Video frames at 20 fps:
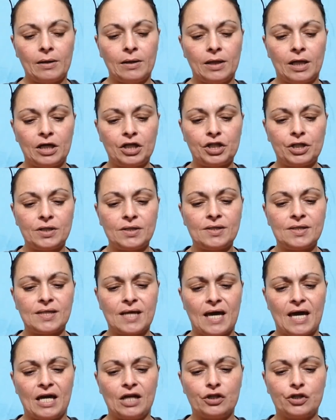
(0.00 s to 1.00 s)

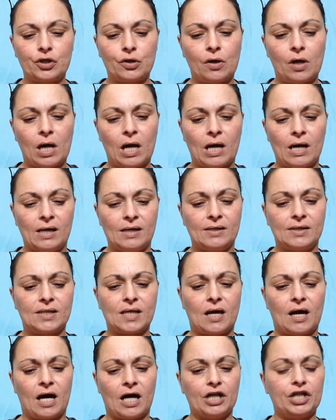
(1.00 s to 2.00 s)
Luscious Angel
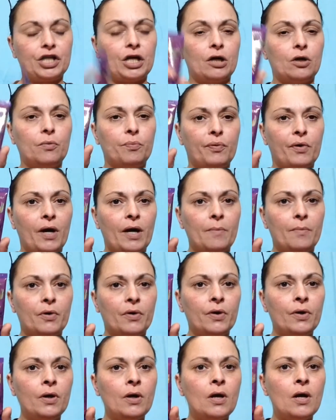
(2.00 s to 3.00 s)
Eyes eyeshadow
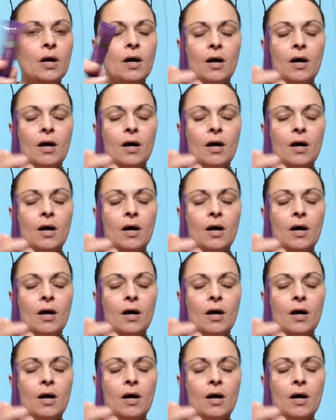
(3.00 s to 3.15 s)
primer.